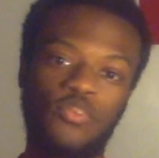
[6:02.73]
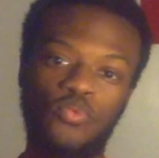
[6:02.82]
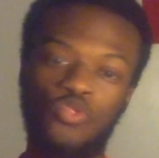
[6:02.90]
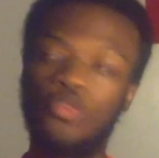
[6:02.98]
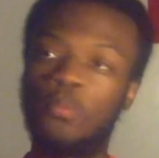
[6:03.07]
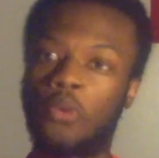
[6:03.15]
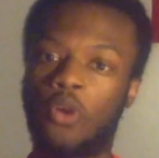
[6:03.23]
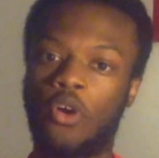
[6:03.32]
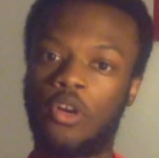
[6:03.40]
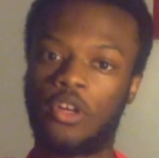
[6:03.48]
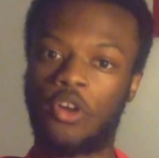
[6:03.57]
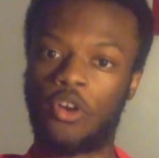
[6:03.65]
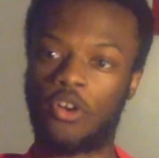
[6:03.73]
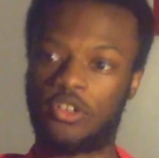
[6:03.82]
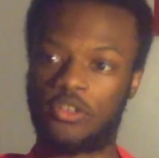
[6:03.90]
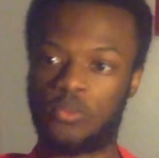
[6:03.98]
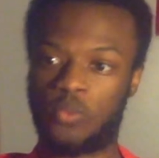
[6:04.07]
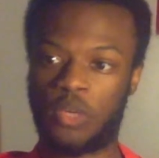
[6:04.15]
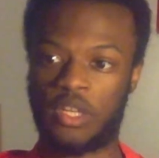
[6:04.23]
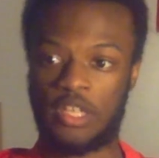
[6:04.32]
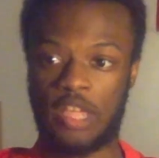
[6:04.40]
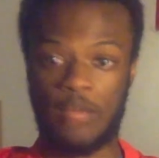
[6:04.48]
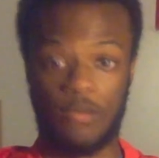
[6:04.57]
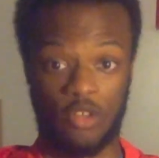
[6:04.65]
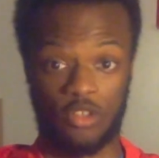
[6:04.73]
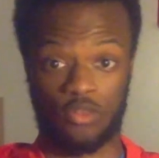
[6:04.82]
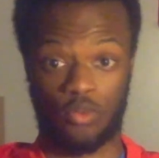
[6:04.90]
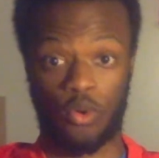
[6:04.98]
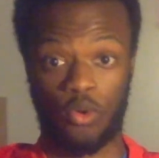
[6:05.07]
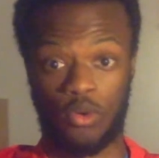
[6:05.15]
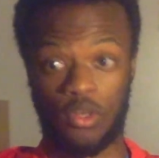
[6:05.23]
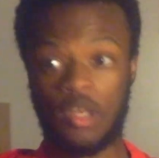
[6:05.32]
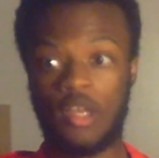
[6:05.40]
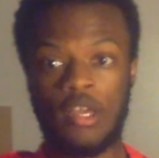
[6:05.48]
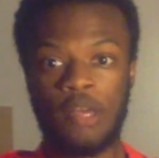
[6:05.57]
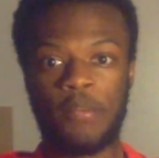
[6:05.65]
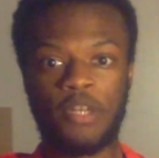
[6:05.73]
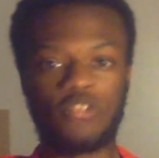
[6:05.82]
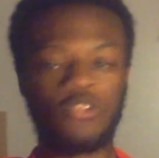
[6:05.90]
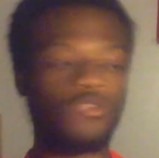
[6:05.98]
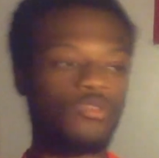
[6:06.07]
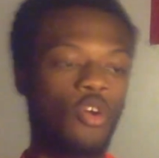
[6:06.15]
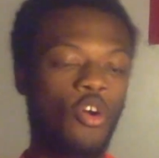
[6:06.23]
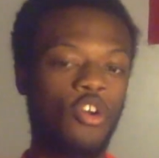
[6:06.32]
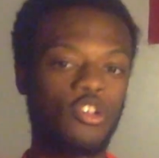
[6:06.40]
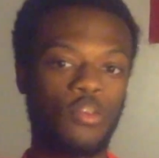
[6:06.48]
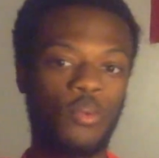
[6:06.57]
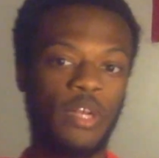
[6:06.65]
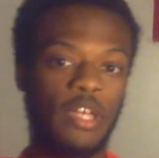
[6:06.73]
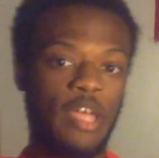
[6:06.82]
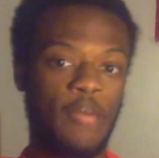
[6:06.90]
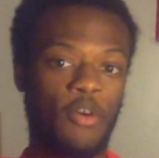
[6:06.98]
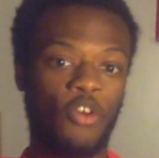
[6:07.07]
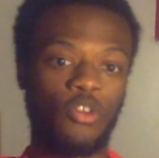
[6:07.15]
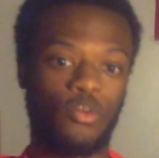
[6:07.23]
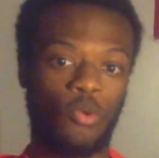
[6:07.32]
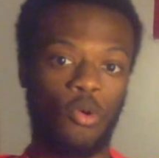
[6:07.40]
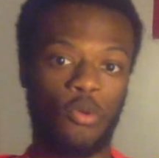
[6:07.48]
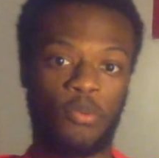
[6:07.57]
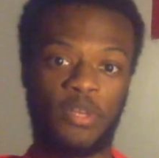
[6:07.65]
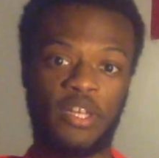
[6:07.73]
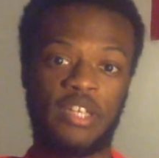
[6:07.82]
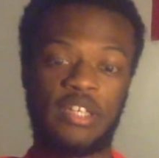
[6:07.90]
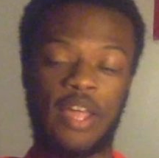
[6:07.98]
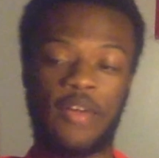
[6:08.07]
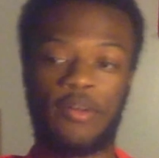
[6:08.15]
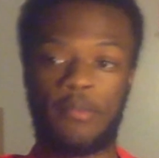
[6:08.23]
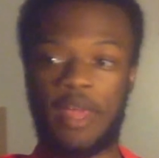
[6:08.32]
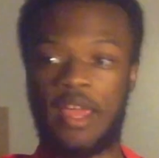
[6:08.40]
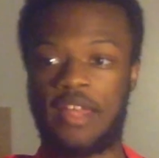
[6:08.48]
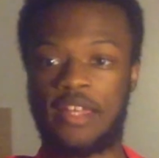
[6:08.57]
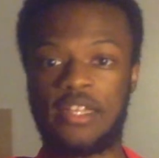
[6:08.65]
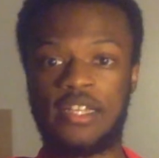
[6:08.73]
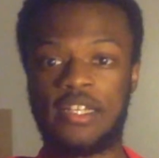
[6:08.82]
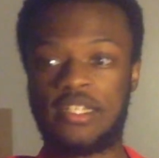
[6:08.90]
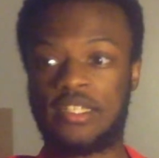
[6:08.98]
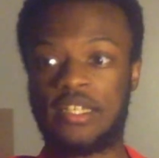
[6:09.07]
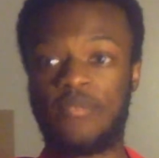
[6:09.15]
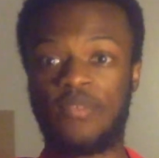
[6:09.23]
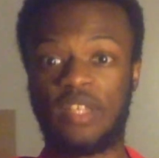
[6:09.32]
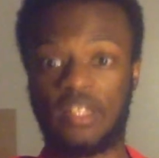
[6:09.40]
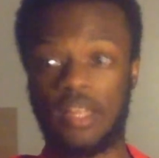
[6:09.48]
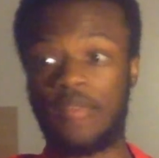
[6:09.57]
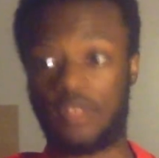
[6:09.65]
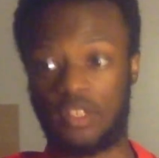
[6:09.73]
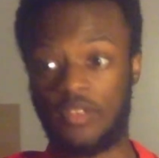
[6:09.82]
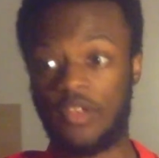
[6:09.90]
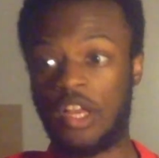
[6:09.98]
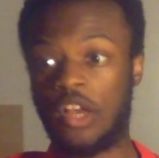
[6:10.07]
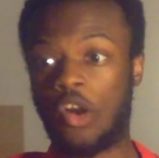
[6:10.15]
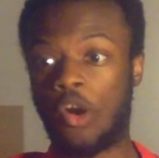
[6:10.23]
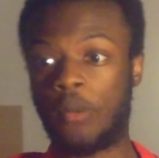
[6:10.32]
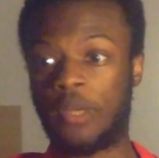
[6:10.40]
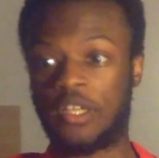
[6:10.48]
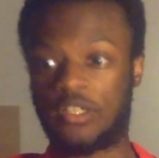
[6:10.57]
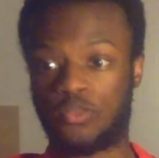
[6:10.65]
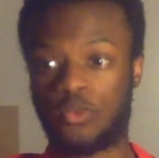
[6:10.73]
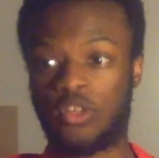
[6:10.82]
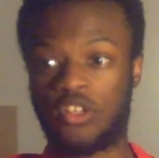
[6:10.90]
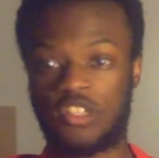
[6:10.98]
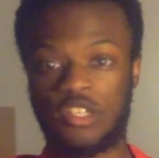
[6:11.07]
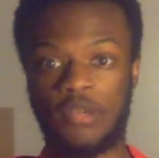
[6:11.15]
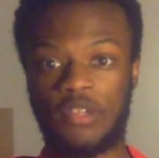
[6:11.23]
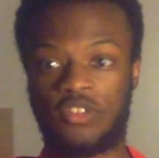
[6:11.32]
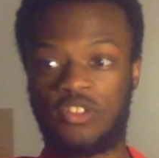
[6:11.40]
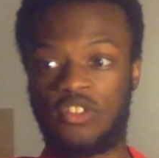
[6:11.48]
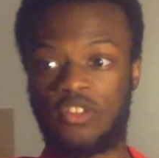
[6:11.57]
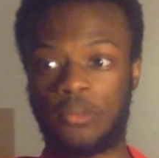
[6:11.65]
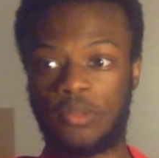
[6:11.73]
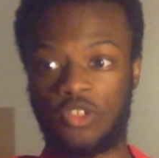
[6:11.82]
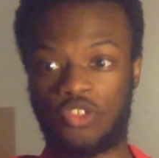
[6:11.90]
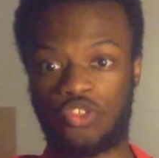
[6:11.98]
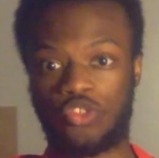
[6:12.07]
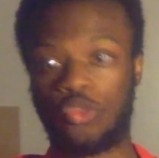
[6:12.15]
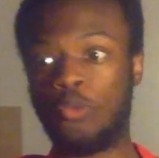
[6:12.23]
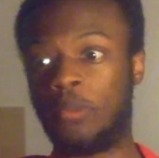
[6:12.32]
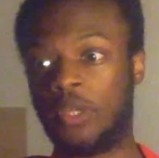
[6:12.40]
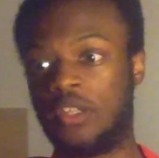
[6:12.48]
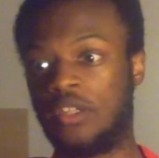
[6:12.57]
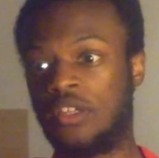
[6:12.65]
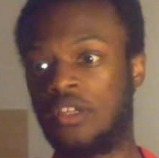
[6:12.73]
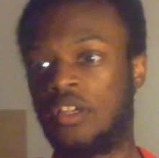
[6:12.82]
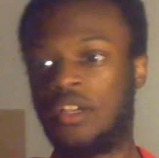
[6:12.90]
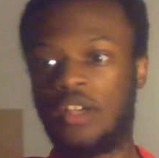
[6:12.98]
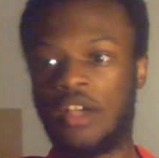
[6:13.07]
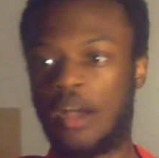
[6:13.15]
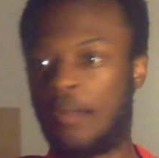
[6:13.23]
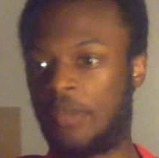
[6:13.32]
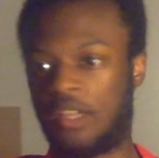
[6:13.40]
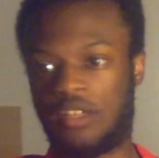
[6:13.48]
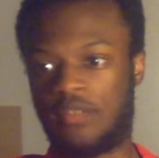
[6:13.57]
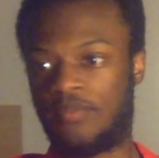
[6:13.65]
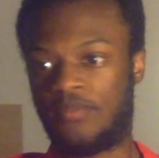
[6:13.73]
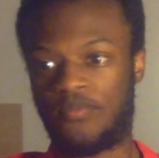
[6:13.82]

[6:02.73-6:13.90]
super already hard to win a game on the road, but it's also hard to win a game on the road playing down a man, 10v11, all because one of your teammates did something stupid. I mean,